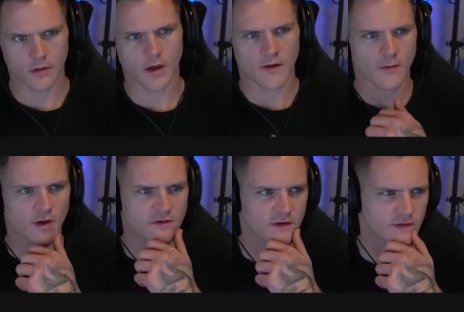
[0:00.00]
yeah, that
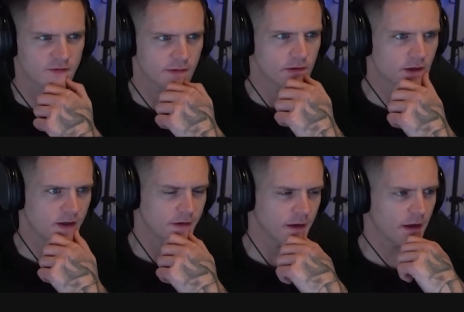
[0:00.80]
makes sense. And
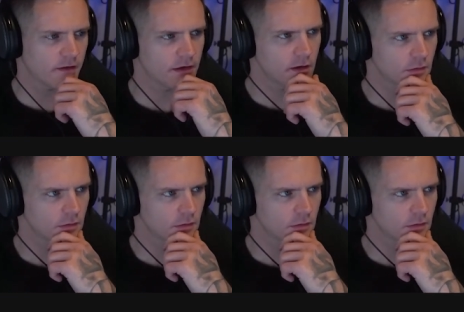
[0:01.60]
and I think